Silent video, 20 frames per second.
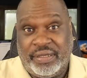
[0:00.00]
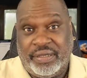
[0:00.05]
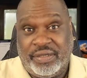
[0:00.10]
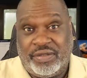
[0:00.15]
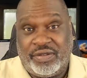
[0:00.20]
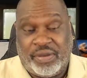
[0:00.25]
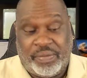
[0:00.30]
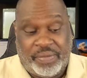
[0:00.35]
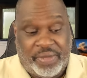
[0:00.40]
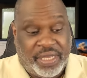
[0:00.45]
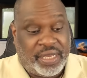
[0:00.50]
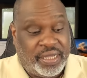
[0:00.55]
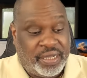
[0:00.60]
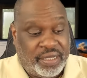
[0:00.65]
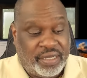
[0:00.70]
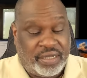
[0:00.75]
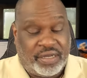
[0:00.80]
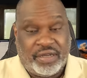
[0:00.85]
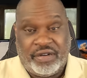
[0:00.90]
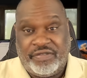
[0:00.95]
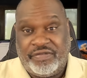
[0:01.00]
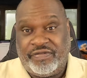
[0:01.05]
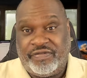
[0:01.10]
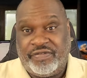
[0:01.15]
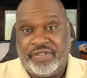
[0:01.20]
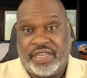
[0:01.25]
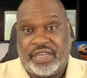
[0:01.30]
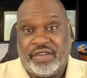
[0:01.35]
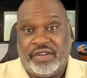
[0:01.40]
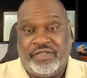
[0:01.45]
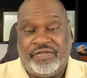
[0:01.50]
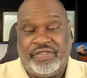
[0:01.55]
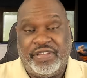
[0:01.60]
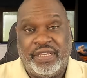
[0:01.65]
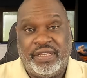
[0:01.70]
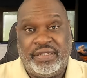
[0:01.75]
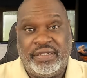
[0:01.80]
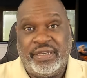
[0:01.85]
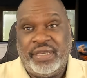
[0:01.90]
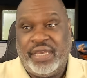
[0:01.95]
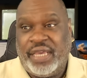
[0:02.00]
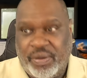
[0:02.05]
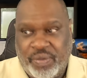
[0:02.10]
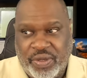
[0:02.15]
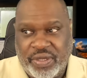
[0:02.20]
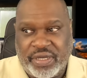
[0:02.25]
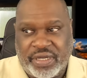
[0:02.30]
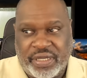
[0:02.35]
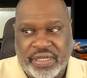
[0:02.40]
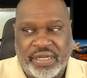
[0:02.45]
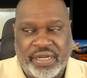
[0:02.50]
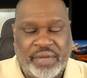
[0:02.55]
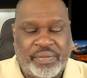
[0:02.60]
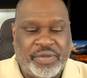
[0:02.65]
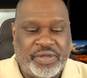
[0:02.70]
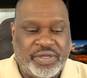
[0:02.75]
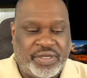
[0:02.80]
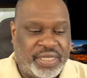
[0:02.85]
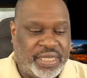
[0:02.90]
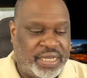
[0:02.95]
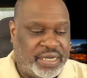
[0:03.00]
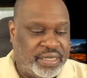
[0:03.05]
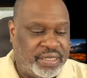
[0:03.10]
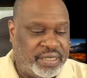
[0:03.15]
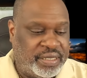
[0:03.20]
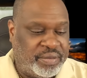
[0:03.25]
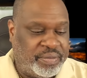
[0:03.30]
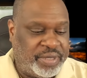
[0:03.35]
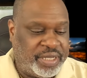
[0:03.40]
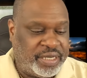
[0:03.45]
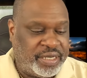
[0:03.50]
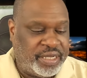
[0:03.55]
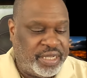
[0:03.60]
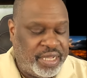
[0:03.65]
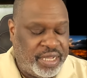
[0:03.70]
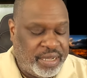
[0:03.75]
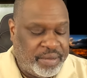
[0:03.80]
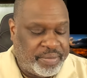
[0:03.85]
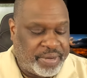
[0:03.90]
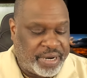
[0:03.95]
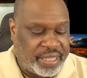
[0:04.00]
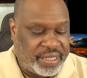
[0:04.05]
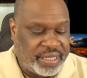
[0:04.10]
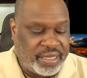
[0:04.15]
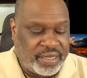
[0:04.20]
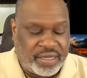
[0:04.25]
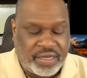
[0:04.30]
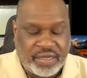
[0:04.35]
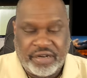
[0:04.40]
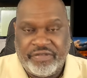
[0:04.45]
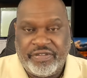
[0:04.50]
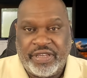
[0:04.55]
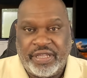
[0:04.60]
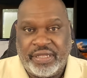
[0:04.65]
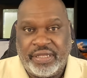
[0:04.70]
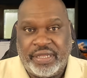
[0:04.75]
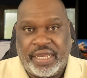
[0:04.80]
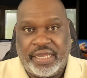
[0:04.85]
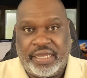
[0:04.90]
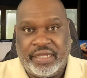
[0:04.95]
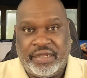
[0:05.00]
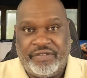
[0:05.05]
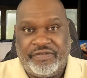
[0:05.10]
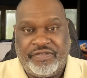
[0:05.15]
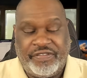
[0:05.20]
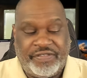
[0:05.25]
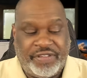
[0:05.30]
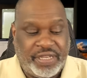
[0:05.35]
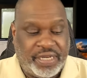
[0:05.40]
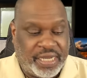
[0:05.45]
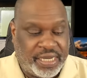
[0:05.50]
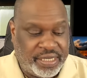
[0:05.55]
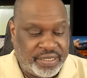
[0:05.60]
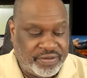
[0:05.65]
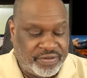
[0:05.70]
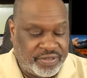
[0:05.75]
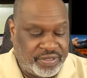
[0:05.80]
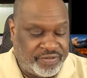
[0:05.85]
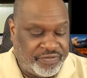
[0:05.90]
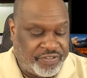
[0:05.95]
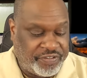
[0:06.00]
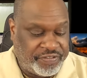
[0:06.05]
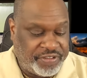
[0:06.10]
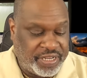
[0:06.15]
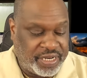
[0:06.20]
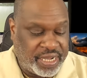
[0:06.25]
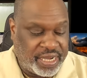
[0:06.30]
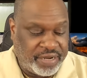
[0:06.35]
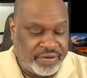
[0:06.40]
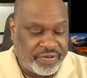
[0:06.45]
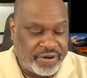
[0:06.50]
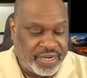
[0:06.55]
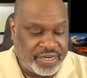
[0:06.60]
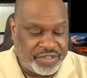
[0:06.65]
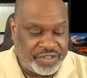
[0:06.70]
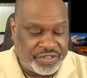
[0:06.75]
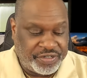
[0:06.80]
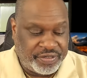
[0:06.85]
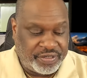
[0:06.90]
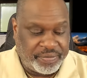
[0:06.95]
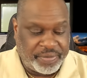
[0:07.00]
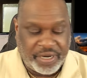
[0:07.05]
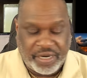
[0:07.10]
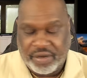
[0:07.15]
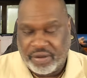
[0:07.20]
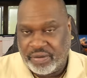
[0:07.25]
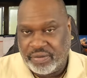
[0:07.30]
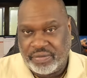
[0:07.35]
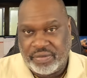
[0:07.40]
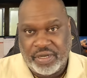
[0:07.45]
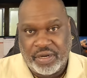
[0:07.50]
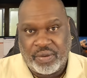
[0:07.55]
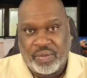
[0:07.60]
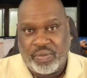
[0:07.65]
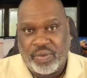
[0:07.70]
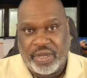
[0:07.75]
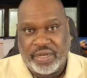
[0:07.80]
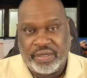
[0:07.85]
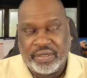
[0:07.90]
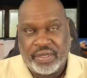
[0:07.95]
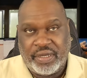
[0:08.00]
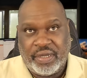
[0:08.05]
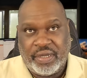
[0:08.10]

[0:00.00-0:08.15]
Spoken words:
So I'm thinking it could have hit, and we'll look at the numbers again in a little bit, but I think it could have hit like in a 59 range, depending on, you know, what.